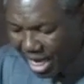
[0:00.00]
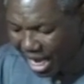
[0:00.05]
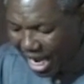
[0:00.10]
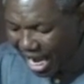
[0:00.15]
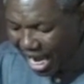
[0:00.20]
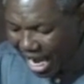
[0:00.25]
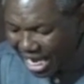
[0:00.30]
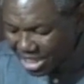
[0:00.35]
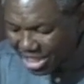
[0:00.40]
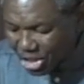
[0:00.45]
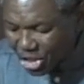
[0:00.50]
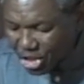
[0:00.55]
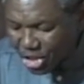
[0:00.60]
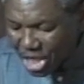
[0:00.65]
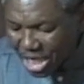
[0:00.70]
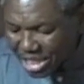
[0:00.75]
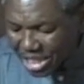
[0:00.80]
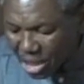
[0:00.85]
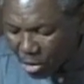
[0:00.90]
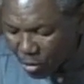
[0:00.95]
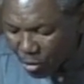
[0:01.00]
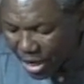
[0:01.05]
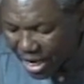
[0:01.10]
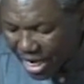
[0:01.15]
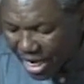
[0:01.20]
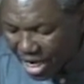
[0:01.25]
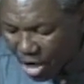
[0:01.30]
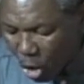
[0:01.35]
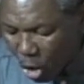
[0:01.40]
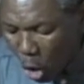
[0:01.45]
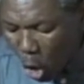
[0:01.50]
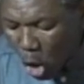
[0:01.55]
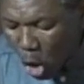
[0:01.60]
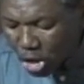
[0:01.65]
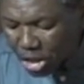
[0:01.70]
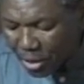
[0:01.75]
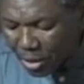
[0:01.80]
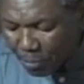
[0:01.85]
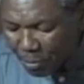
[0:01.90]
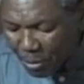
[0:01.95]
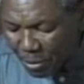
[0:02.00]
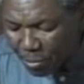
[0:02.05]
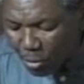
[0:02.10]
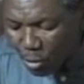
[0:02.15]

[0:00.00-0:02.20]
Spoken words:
And straight away, all the people,